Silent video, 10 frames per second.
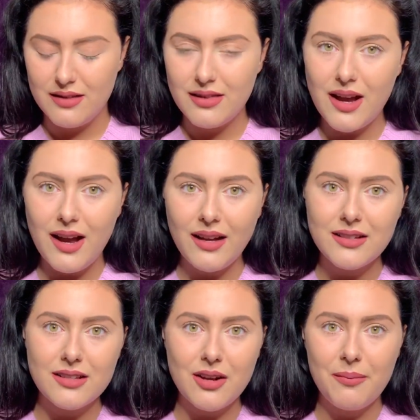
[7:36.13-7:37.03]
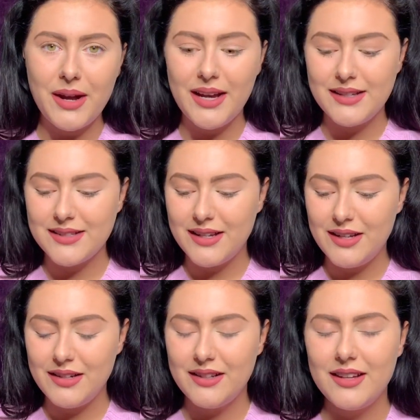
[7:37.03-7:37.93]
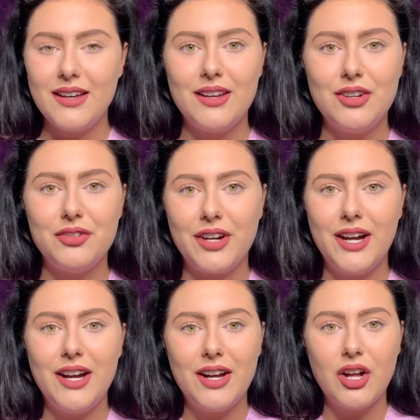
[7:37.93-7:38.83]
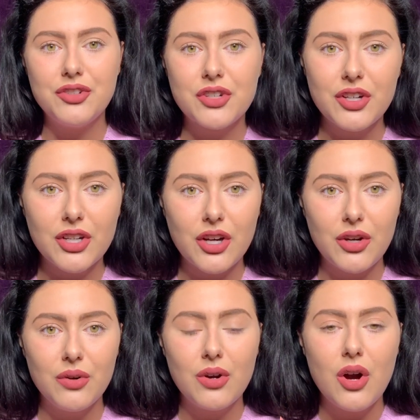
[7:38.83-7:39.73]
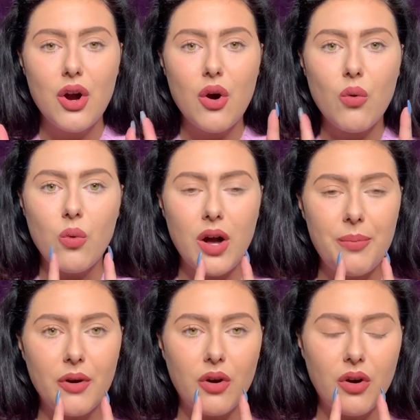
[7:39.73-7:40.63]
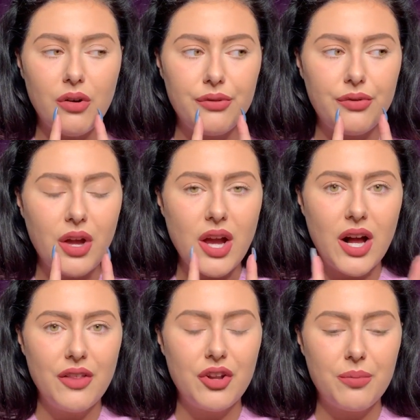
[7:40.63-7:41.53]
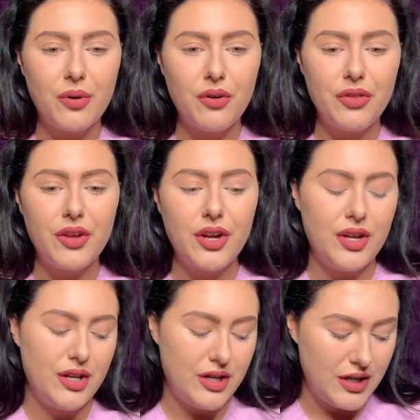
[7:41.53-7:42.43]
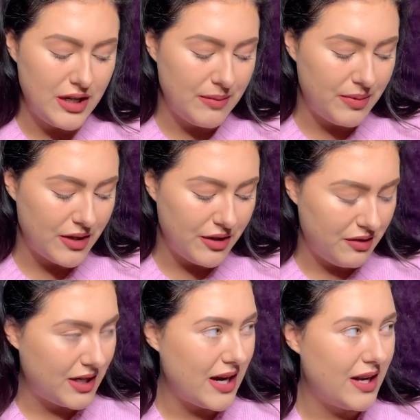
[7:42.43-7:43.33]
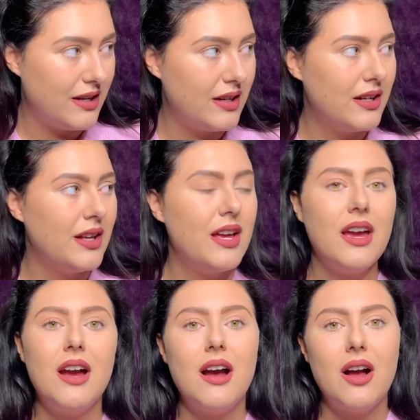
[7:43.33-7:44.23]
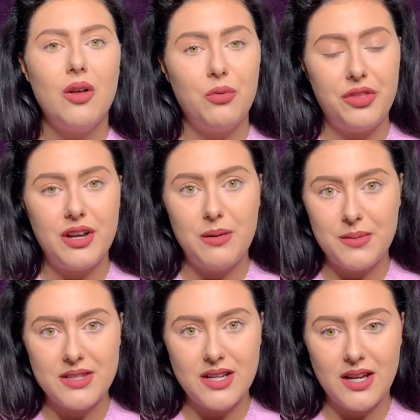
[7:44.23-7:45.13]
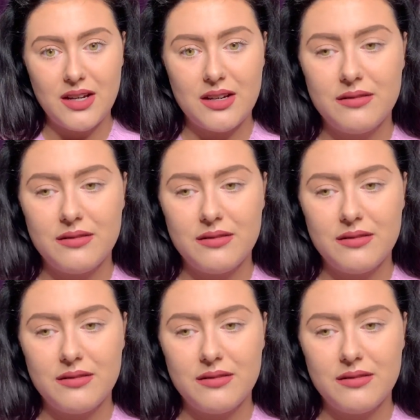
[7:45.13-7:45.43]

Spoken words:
That is amazing. Right, I'm just gonna go wipe it off, and then I'll put on the lip liner again with the lipstick.